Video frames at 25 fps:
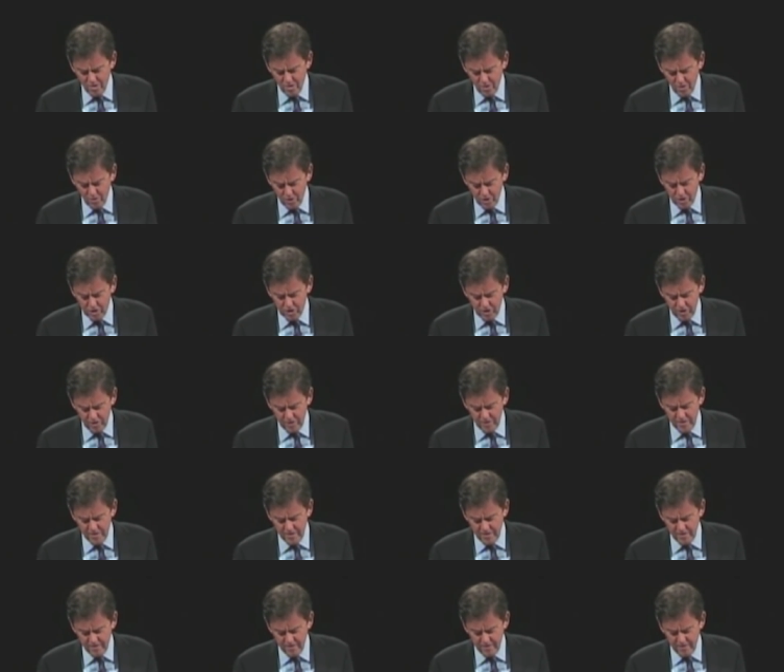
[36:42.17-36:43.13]

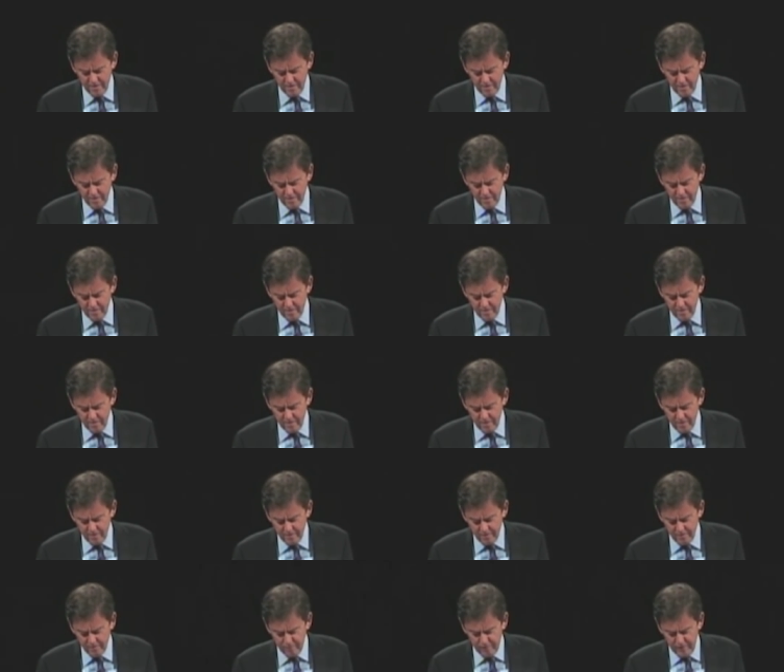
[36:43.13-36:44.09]
Christian
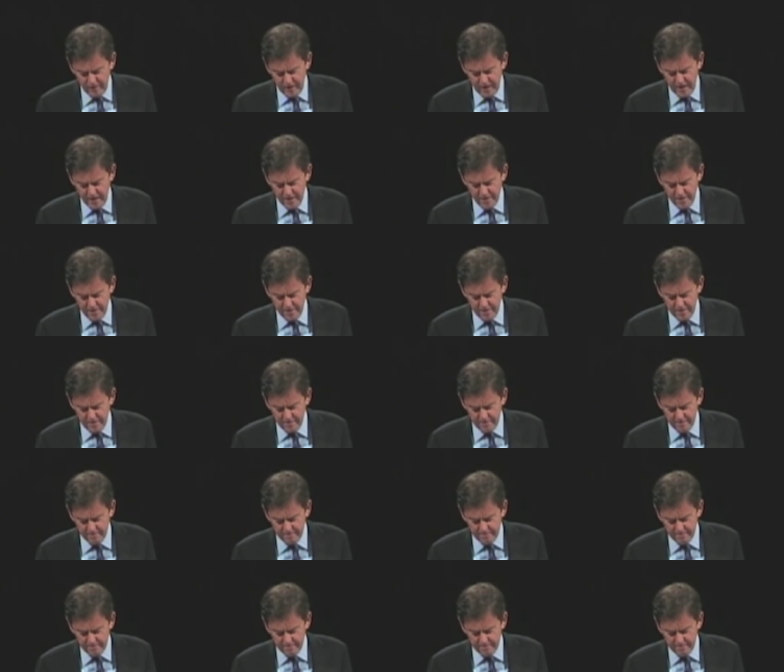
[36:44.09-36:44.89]
faith.